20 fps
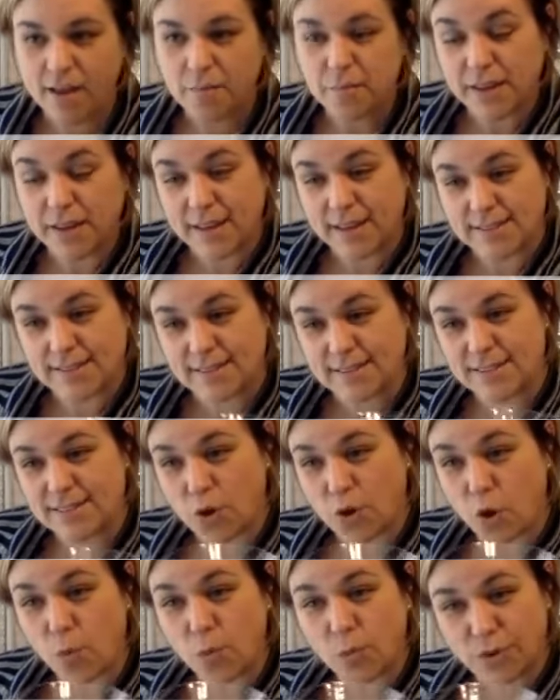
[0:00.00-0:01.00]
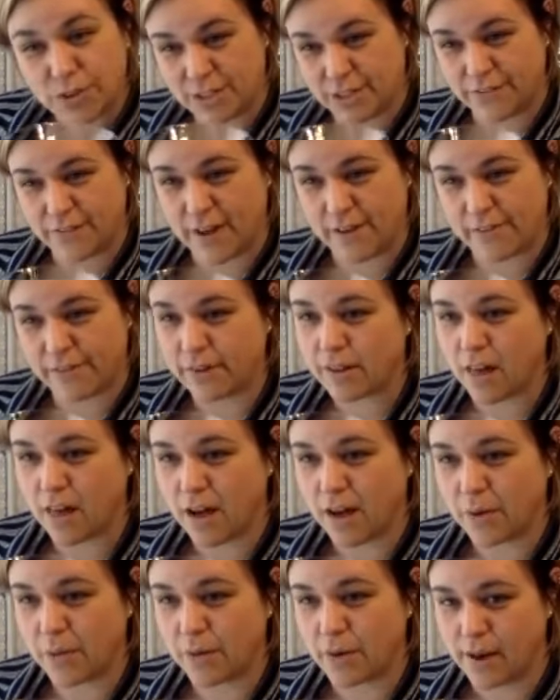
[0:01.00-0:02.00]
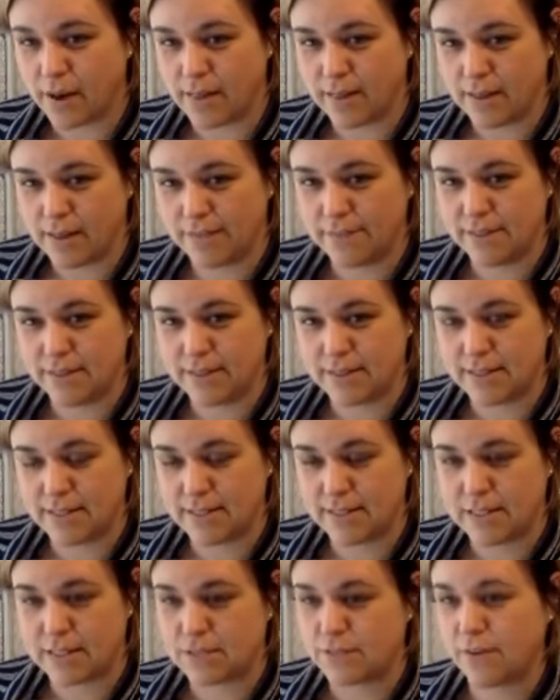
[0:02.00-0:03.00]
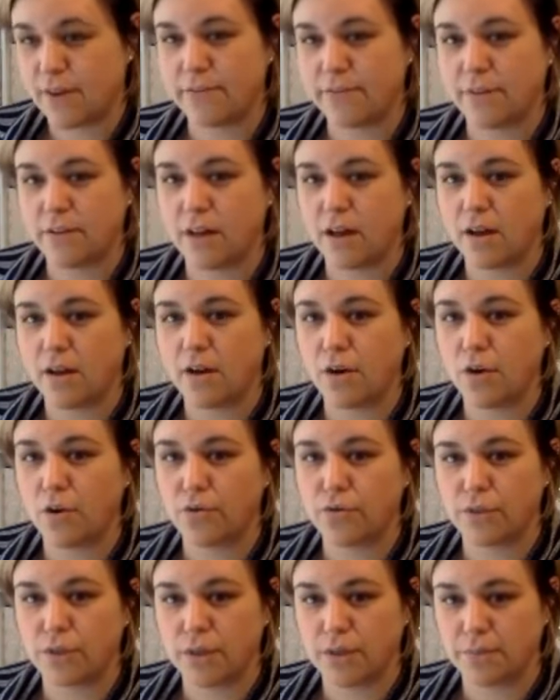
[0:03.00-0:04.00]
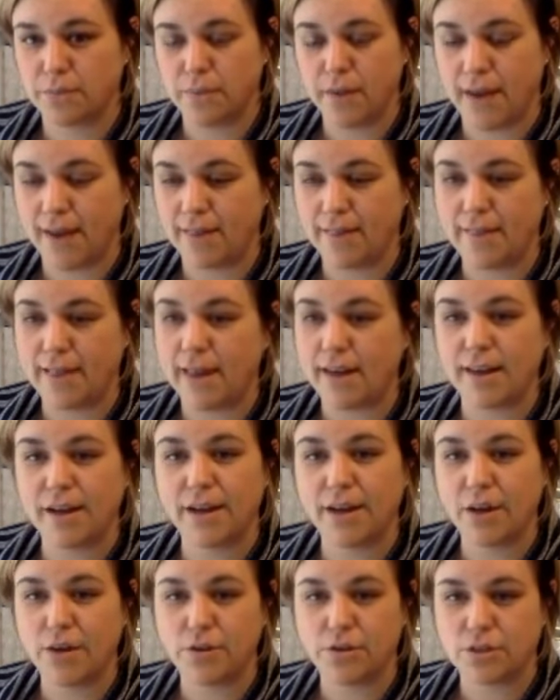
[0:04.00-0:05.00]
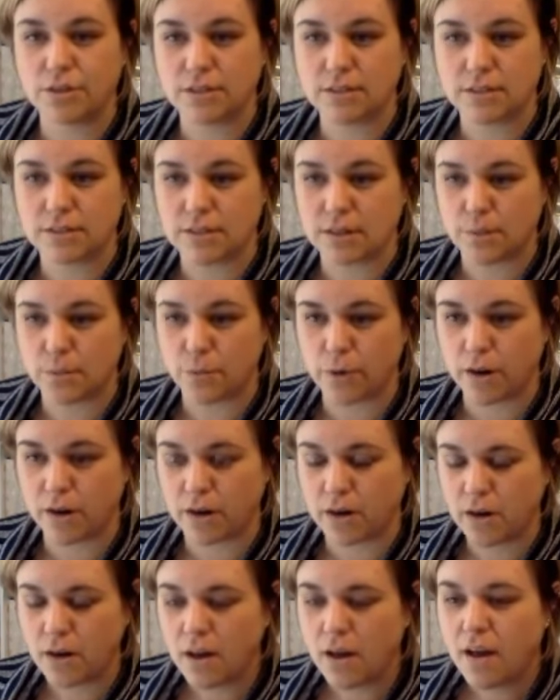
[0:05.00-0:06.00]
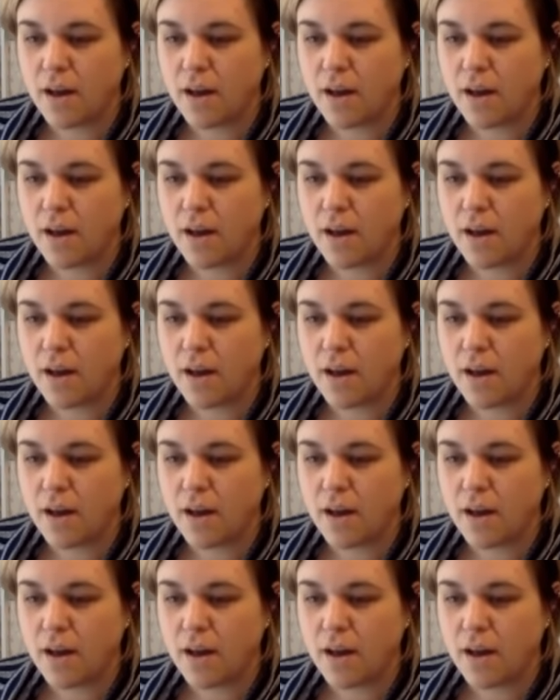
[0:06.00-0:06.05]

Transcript: because it's almost five o'clock where I live, at least it's five o'clock over the Atlantic Ocean somewhere